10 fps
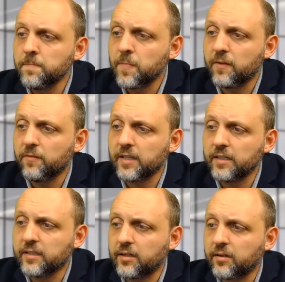The
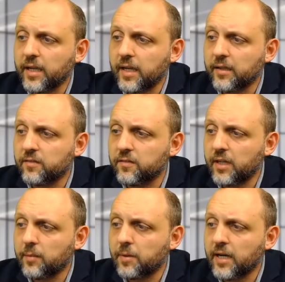voluntary
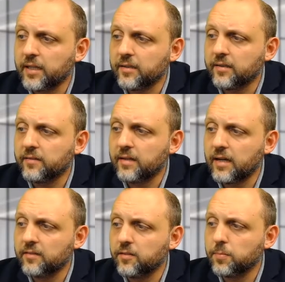ASCA Pilot does
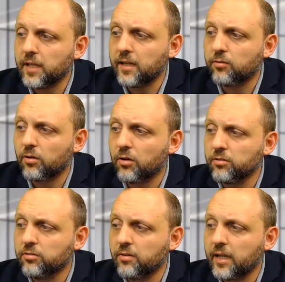not supplant or
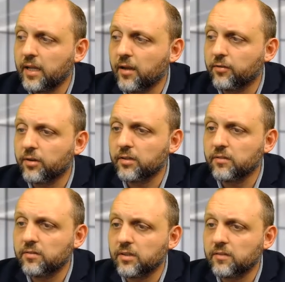alter any other
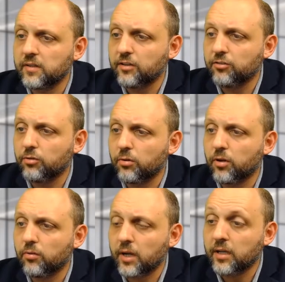existing statutory
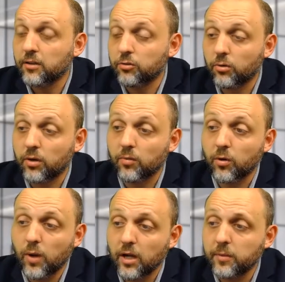or regulatory
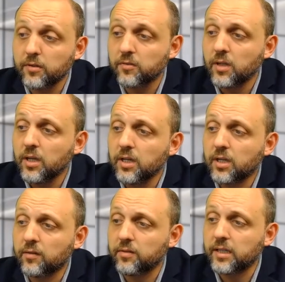requirements
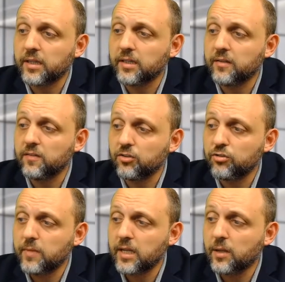governing the
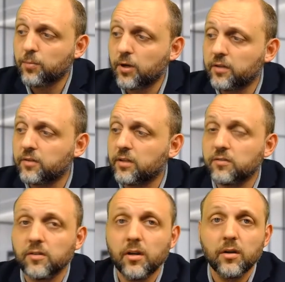decision-making
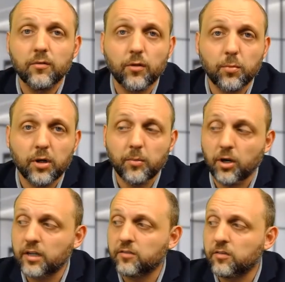process for
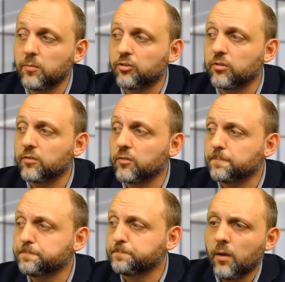pre-market submissions.
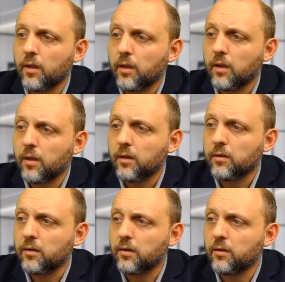And
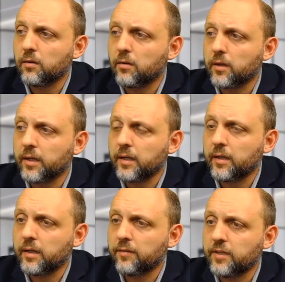here,
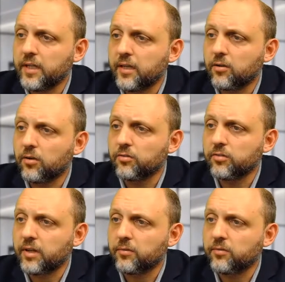again, FDA calls
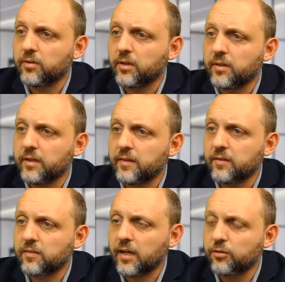out that this
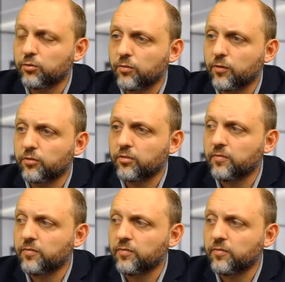guidance refers to